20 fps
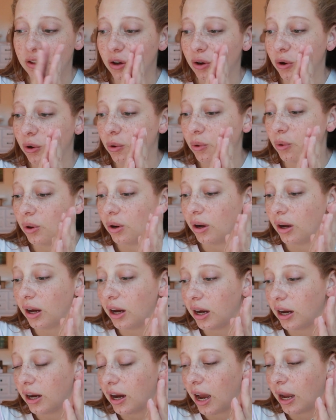so uh,
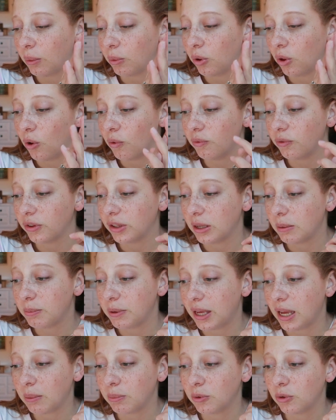I will hopefully
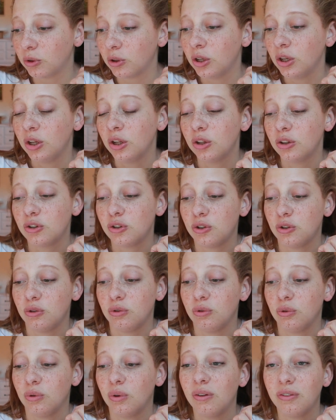be able
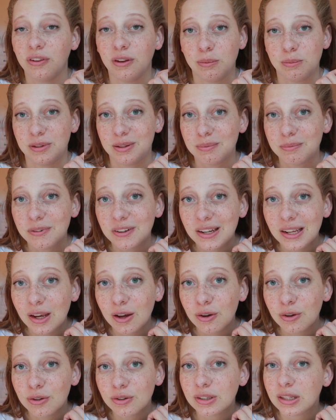to film some
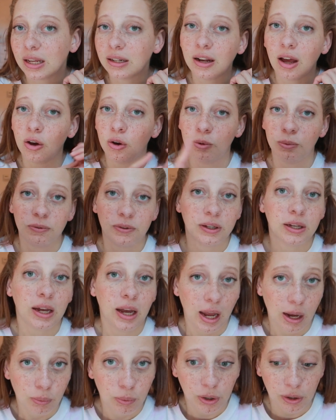videos, not
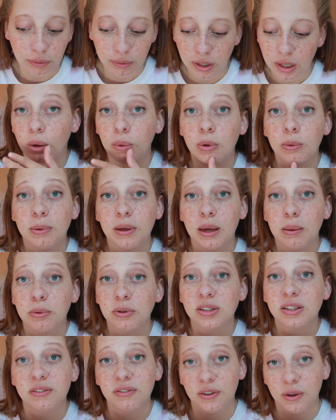hopefully, I will. So I will be
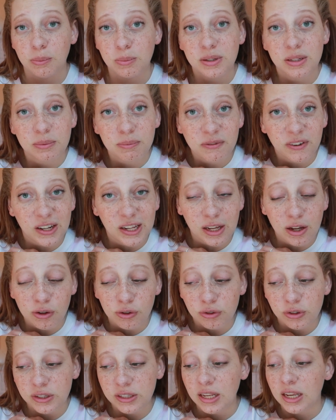able to film some
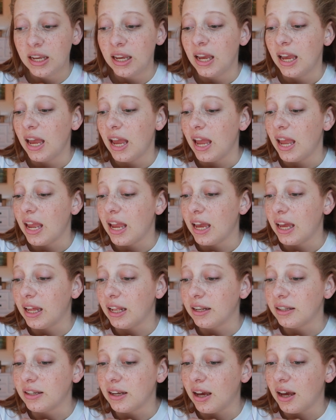videos
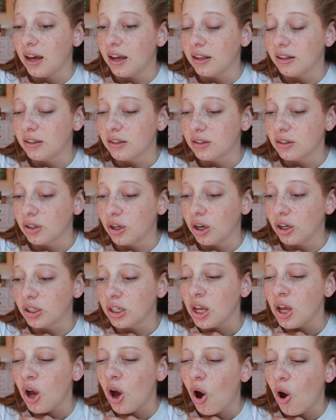and uh,
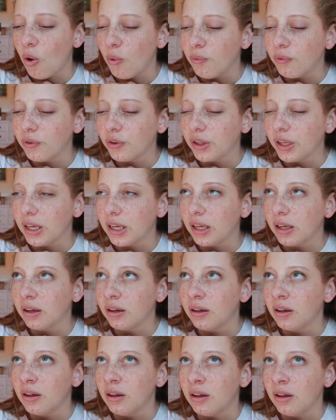start
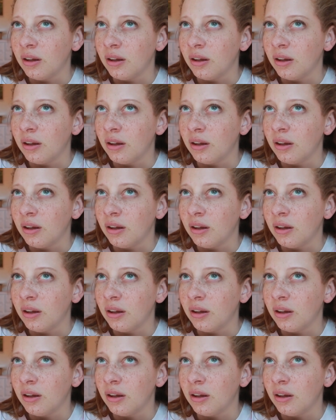hopefully,